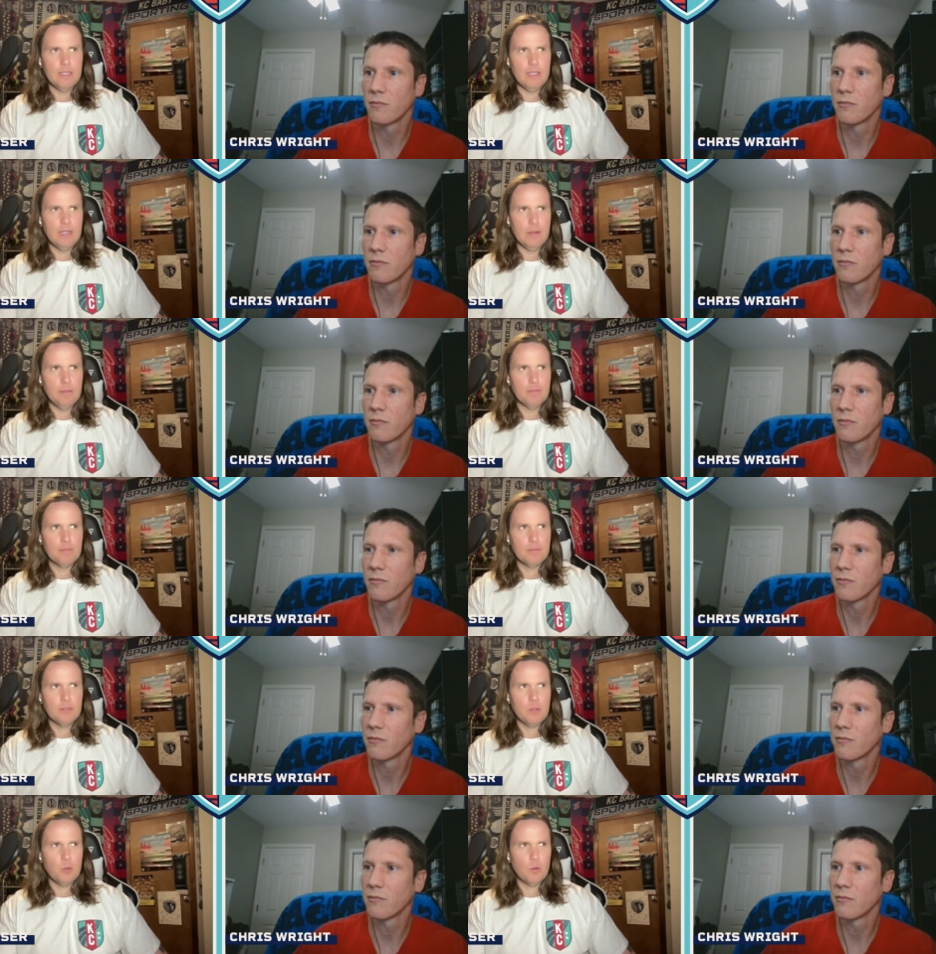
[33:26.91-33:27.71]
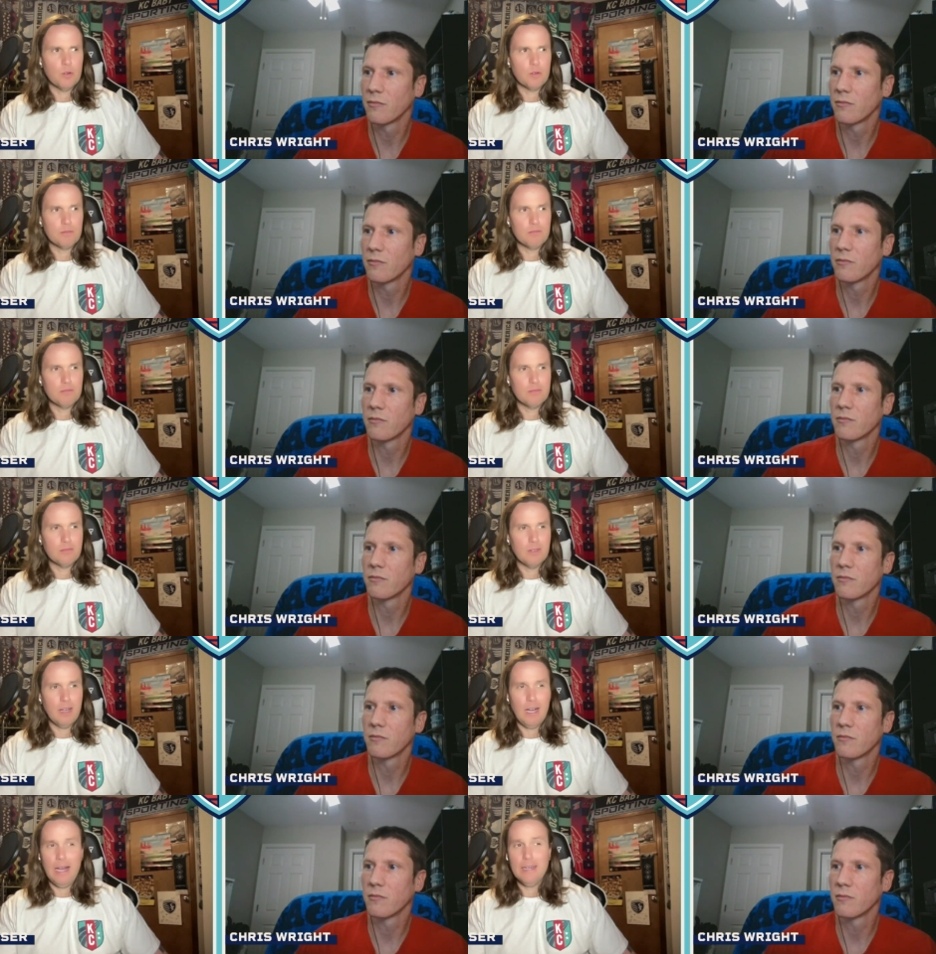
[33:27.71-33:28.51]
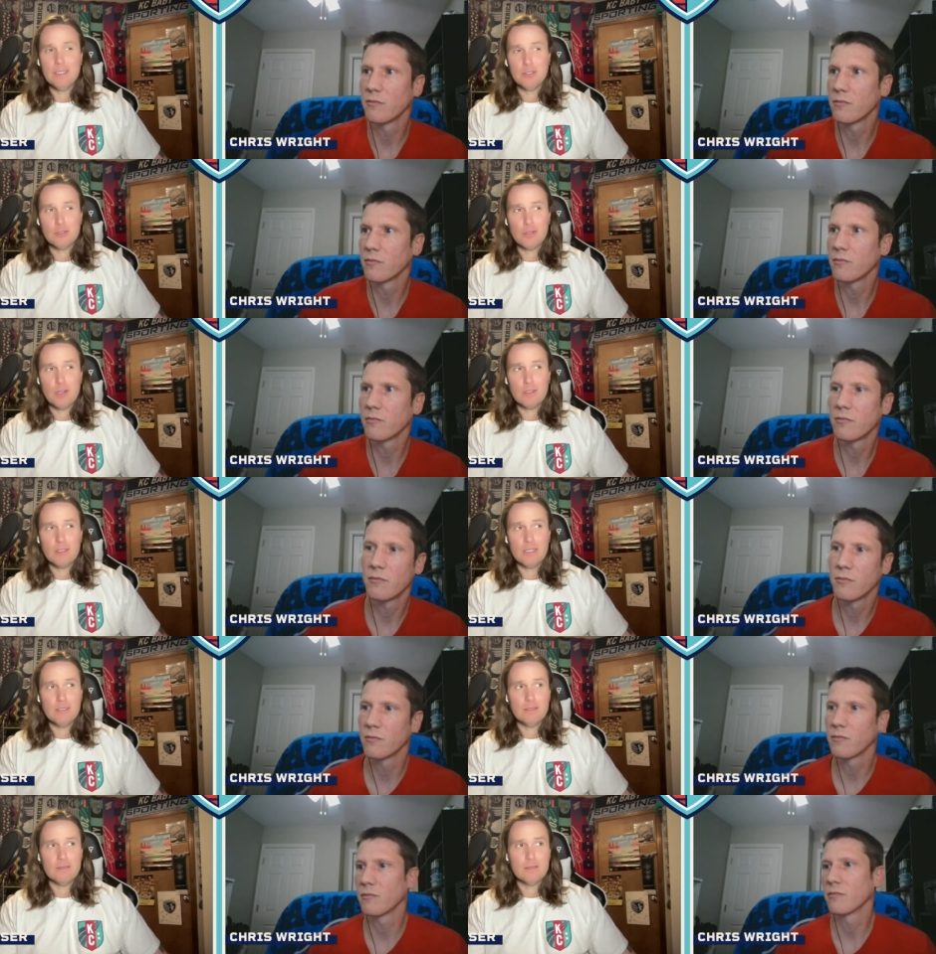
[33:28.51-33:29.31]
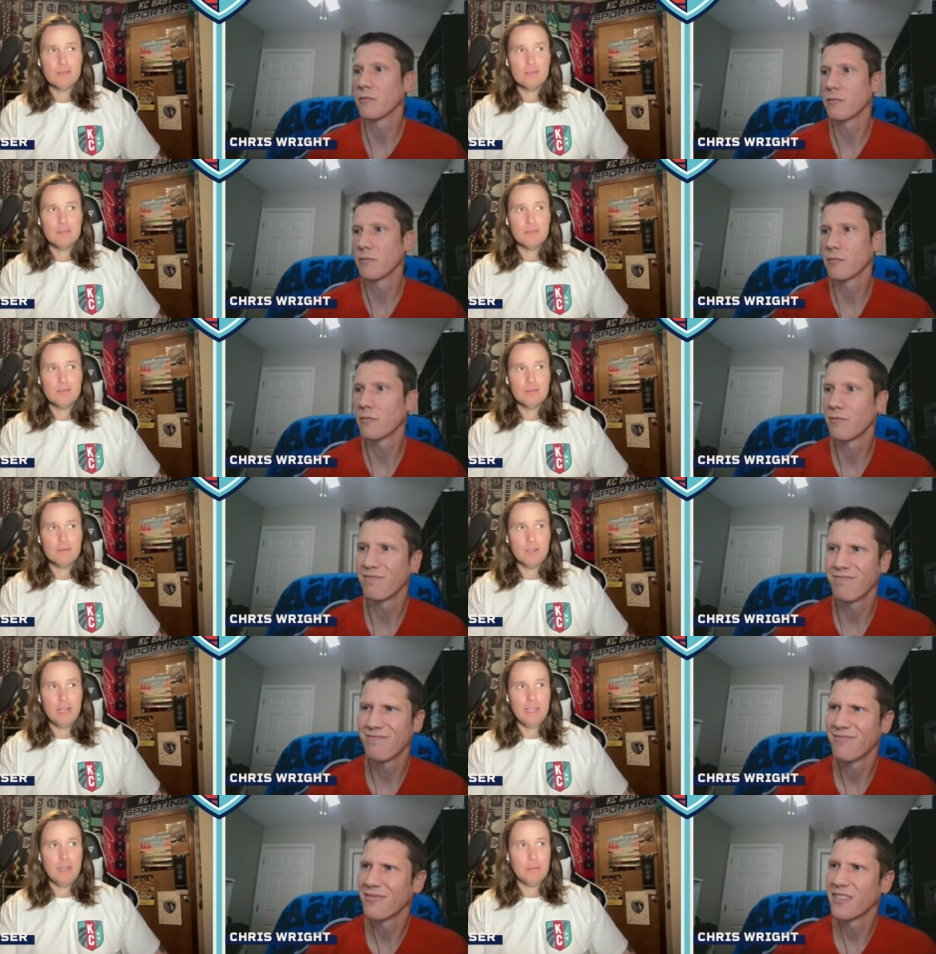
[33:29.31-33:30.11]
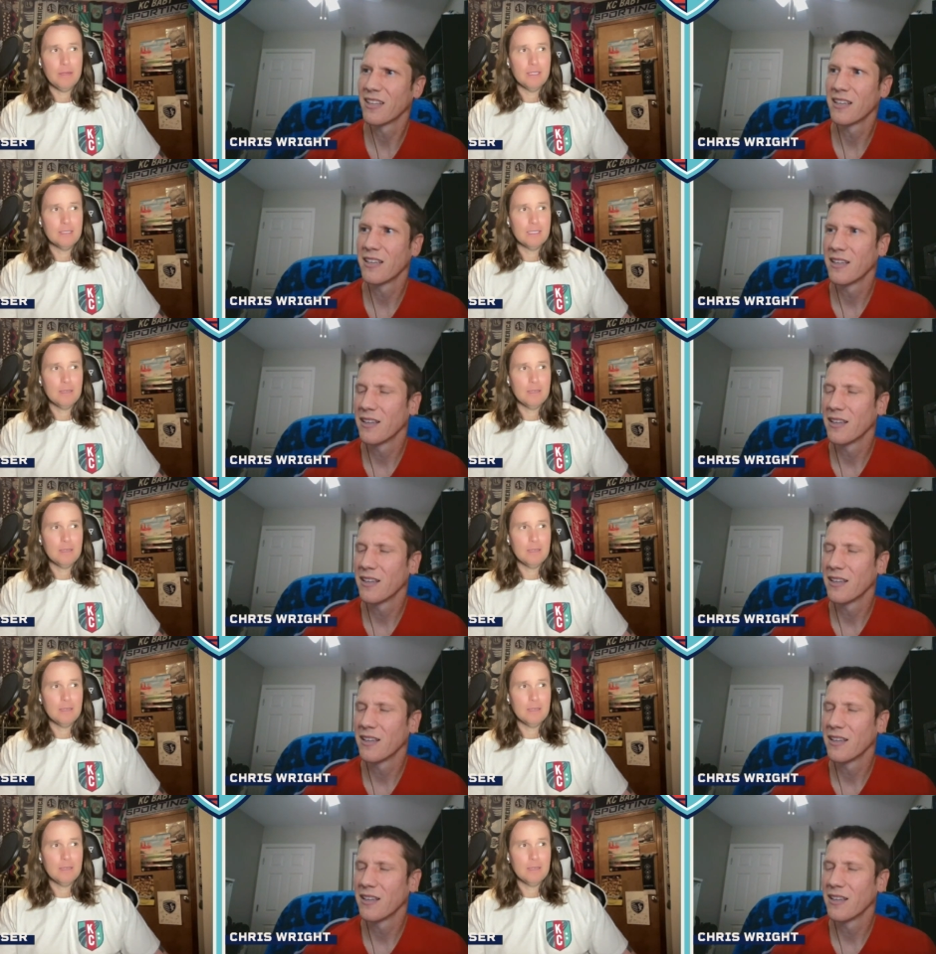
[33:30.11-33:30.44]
Speaker 1: Um, we're kind of struggling, right? I mean, it